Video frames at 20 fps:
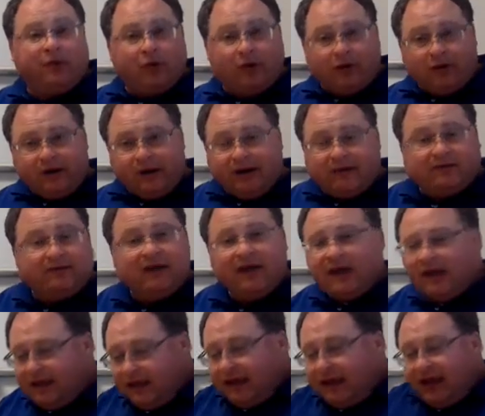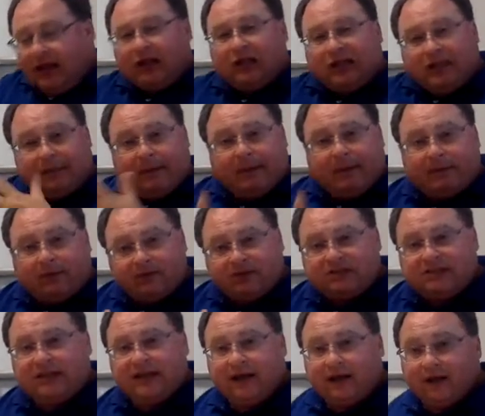audience? He can't climb up those
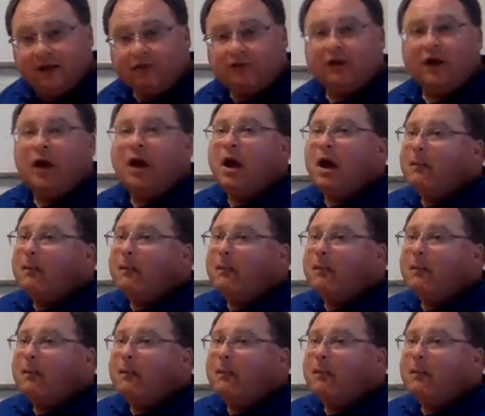stairs.